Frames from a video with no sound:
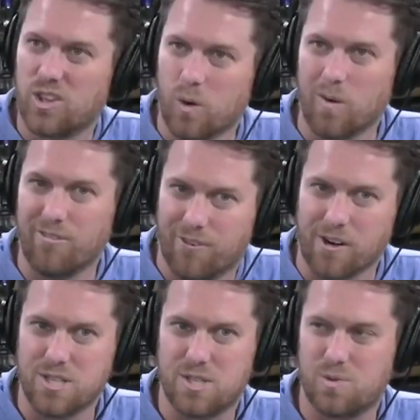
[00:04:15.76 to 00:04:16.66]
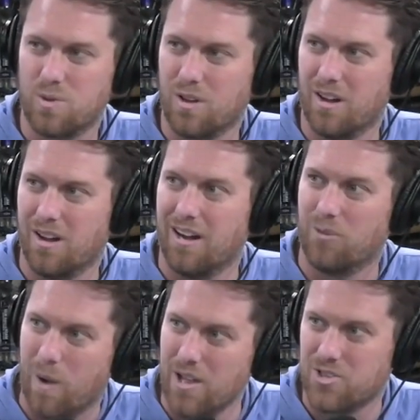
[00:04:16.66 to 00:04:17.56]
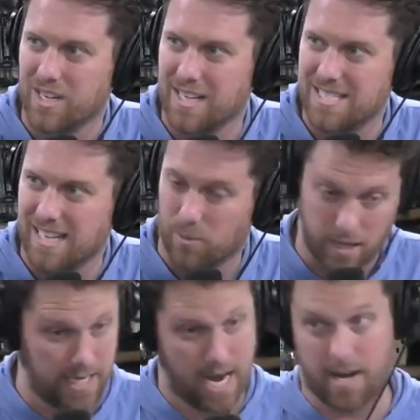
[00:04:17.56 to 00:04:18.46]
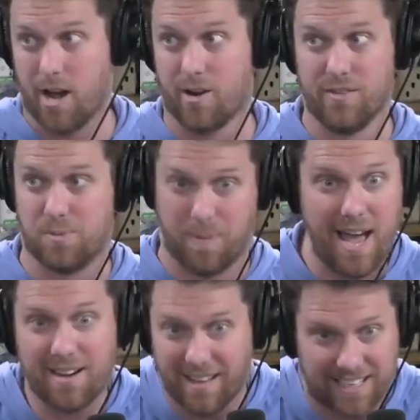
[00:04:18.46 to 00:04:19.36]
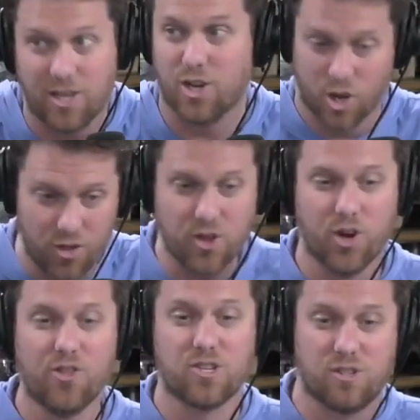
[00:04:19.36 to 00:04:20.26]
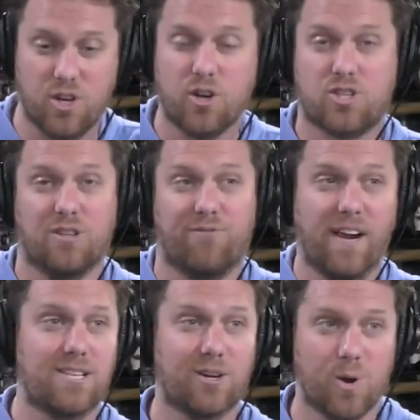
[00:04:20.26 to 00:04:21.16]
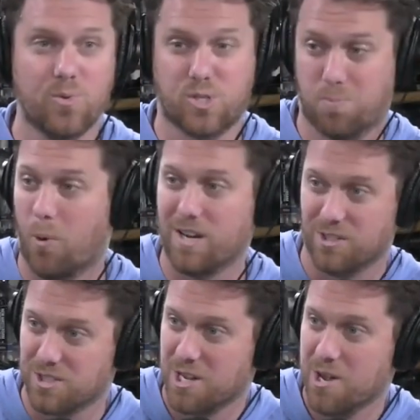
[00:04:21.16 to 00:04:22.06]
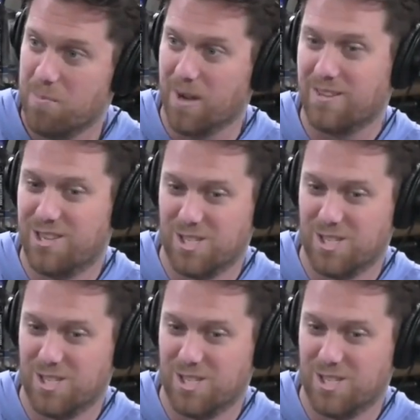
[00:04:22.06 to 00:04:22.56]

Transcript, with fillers: reverse of welching. It's like, well, I gotta honor this bet. Like, yeah, you're the you're the you're, to the victor go the spoils, but the